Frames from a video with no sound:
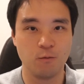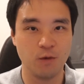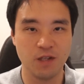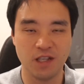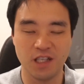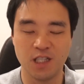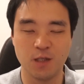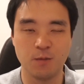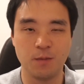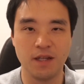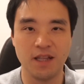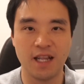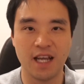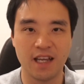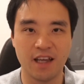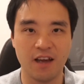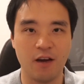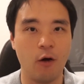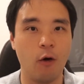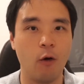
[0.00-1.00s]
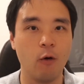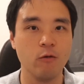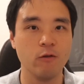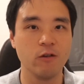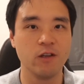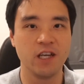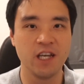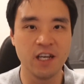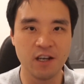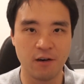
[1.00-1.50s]
want to spend like a
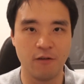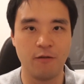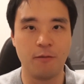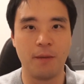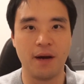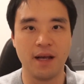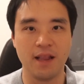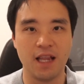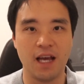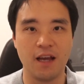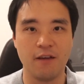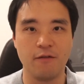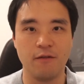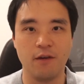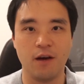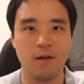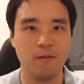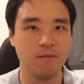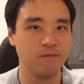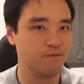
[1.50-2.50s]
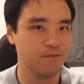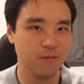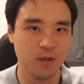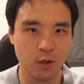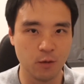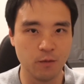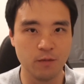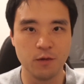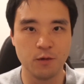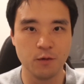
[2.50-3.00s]
whole year of my life
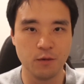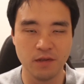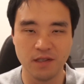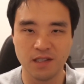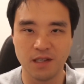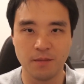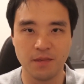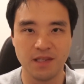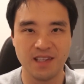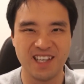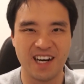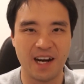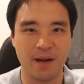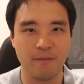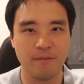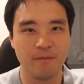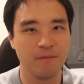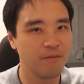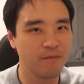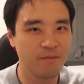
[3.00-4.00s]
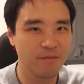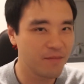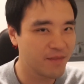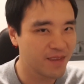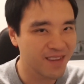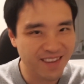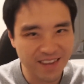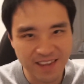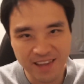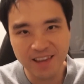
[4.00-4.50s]
on, doing something that I'm
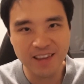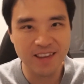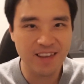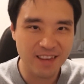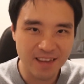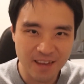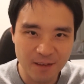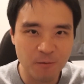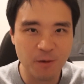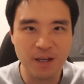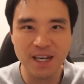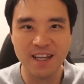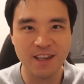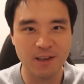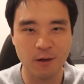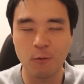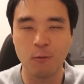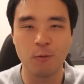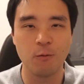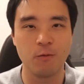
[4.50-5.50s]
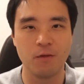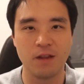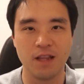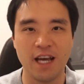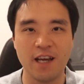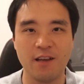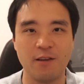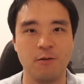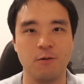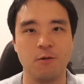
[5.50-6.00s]
really don't
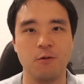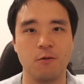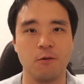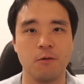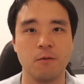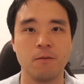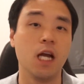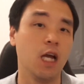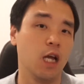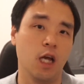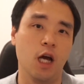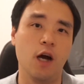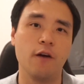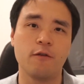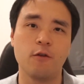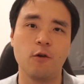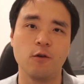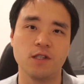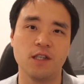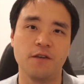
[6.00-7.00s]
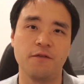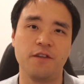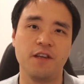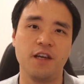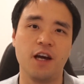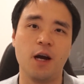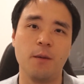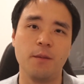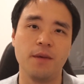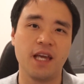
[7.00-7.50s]
like to do. Of course, if the
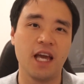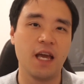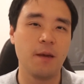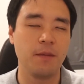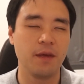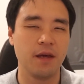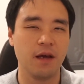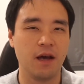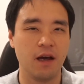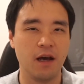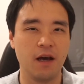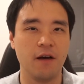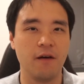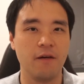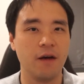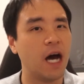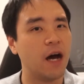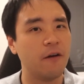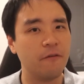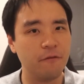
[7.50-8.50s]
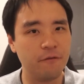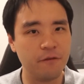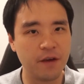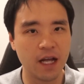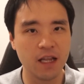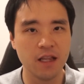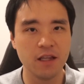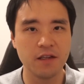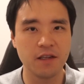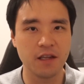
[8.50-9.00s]
army gave me a
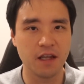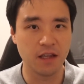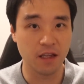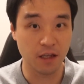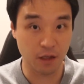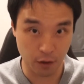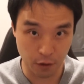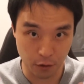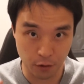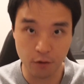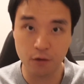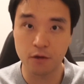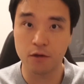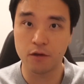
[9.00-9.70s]
valid and a good